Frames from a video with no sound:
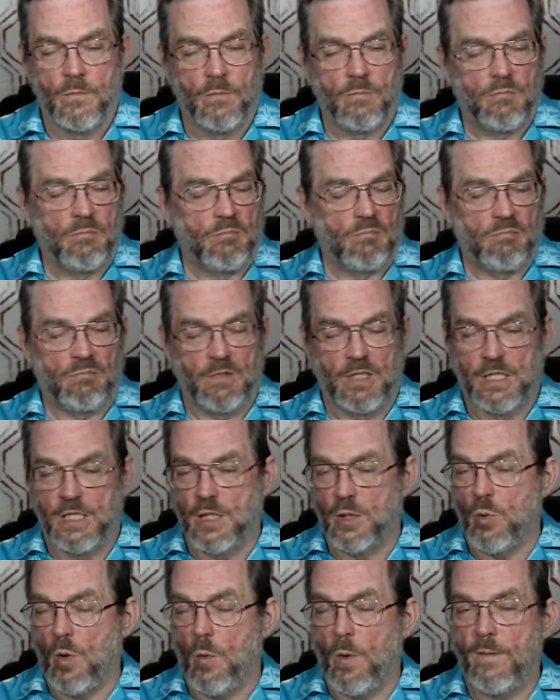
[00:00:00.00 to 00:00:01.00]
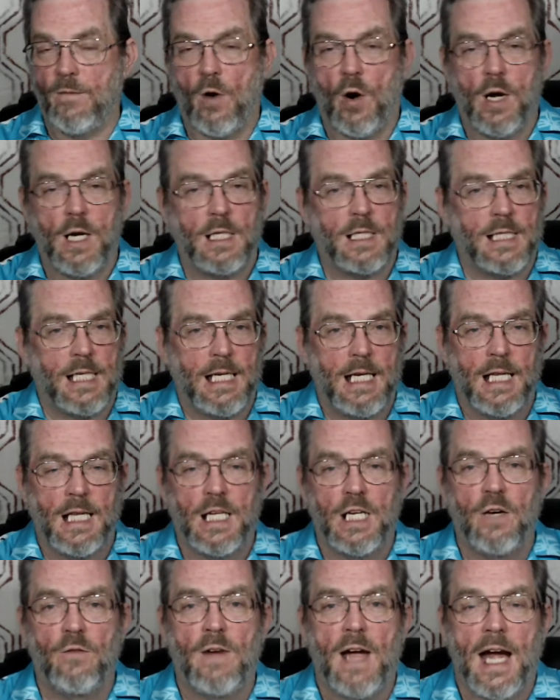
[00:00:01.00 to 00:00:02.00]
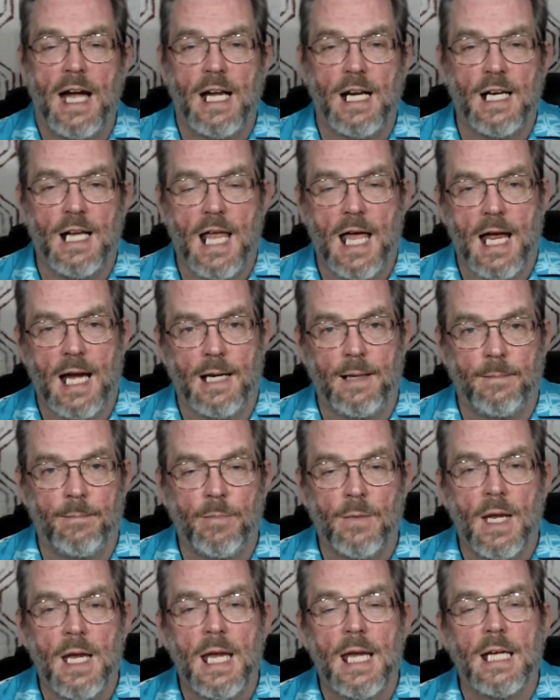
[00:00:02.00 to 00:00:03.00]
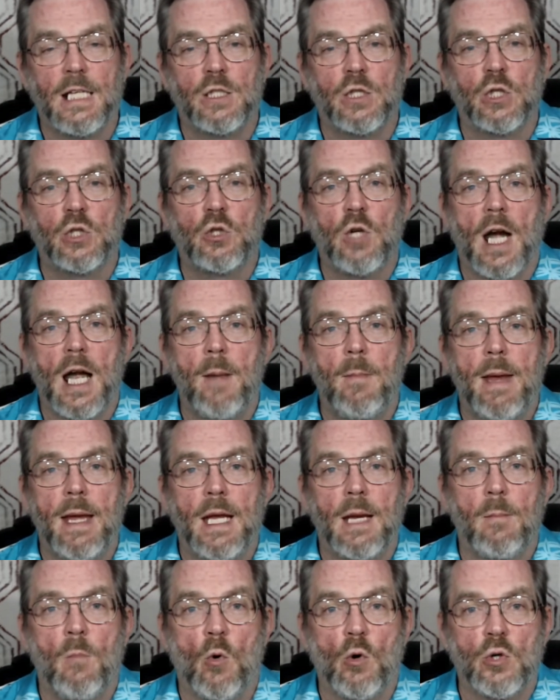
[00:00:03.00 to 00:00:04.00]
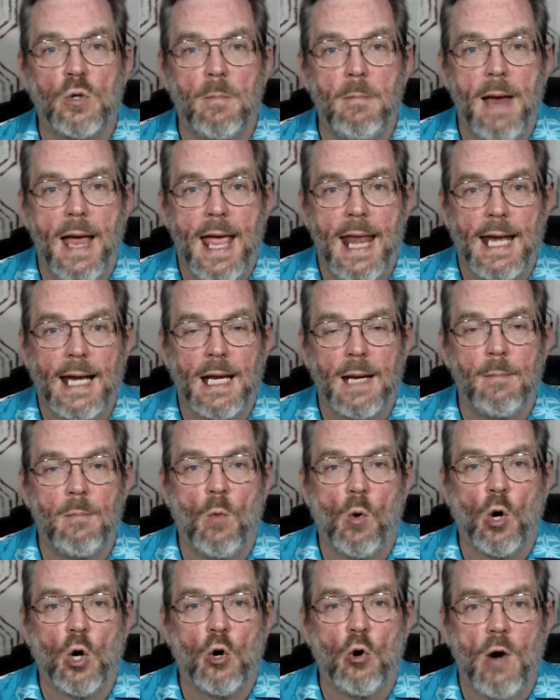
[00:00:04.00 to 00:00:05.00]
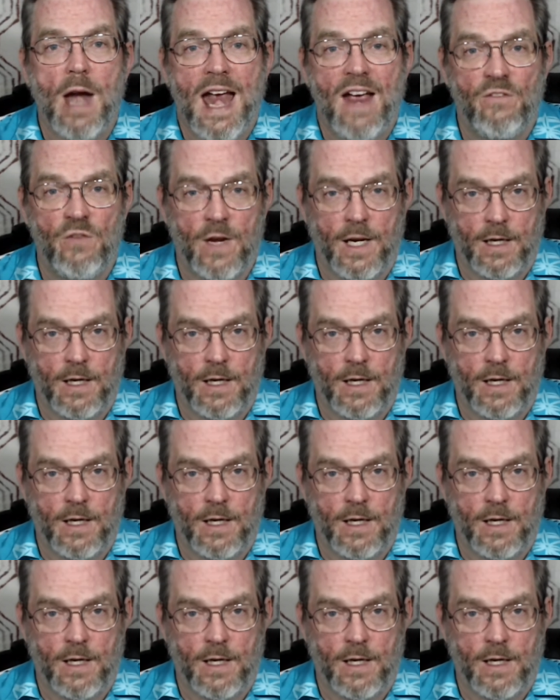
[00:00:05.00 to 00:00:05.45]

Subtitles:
This is what we've already seen in the divided line. He's just trying to make it more dramatic and more graphic.